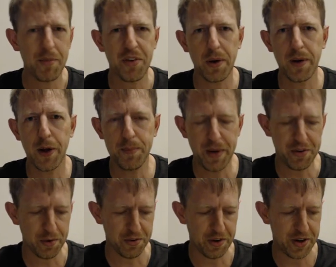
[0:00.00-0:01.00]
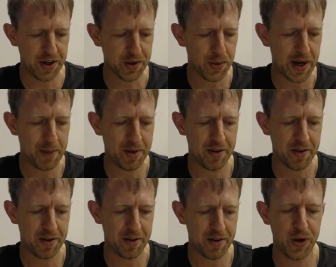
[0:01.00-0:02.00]
So López also did quite a bit of
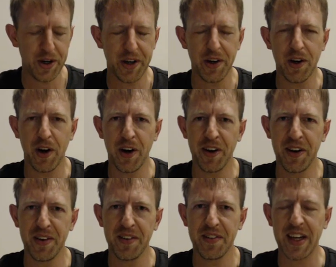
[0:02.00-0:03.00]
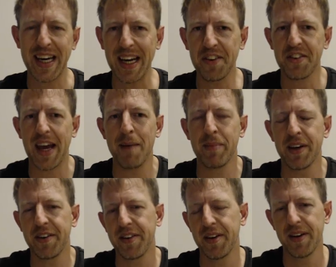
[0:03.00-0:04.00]
work on the King's
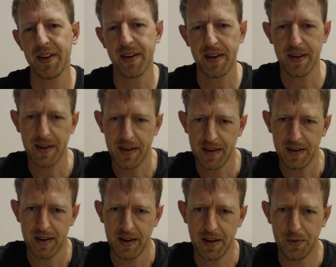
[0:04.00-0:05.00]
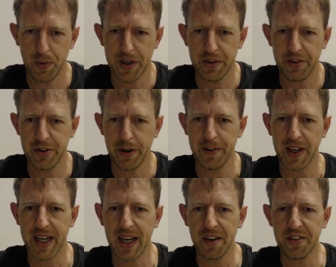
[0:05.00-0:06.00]
Gambit. If we just show the
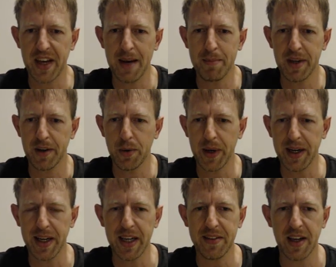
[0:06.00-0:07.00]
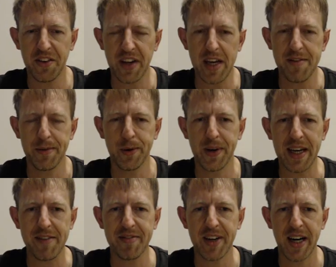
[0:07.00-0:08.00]
King's Gambit quickly, that's e4,
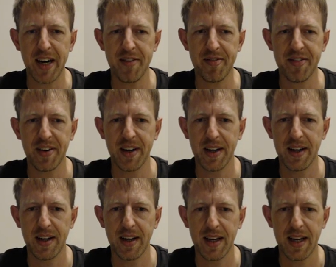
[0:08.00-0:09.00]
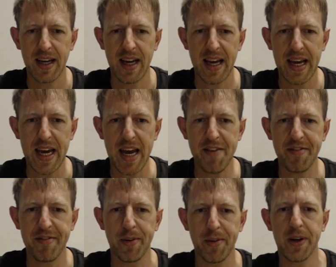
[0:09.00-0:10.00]
e5,
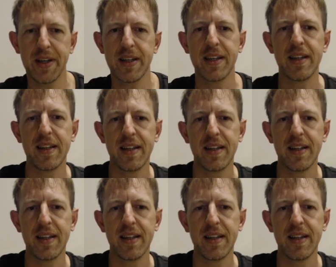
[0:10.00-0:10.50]
f4.